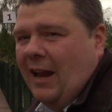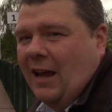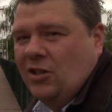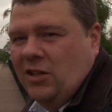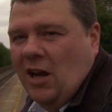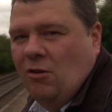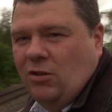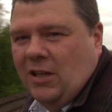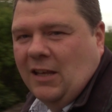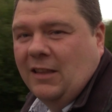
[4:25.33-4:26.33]
and as you
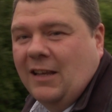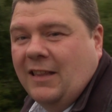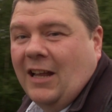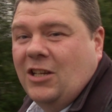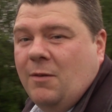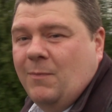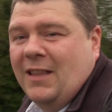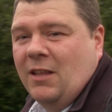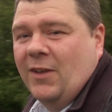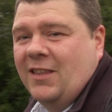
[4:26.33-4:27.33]
notice it's actually a
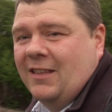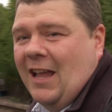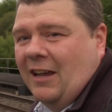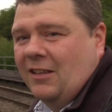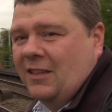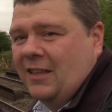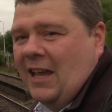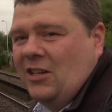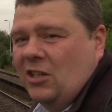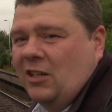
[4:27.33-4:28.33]
bit of a staggered
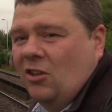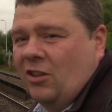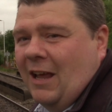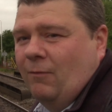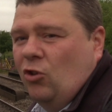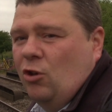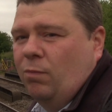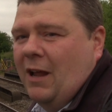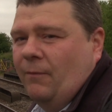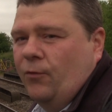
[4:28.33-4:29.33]
station it does have two
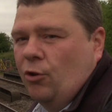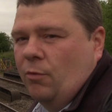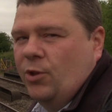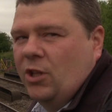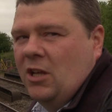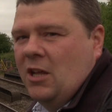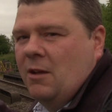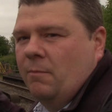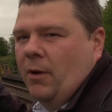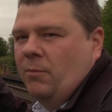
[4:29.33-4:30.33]
platforms
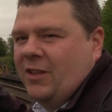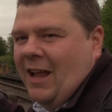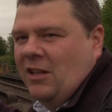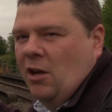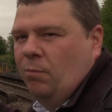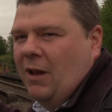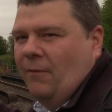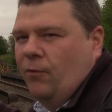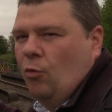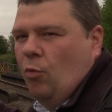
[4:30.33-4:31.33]
but I'm standing on
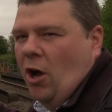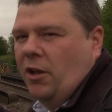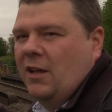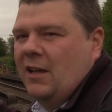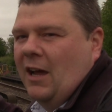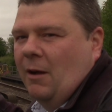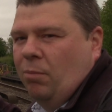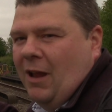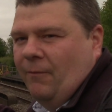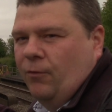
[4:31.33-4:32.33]
platform one and
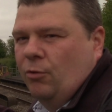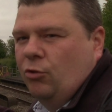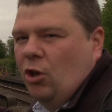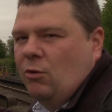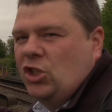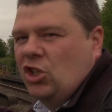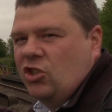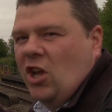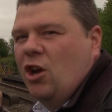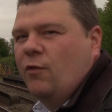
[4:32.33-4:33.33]
platform two is
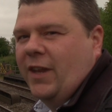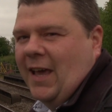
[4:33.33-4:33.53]
just over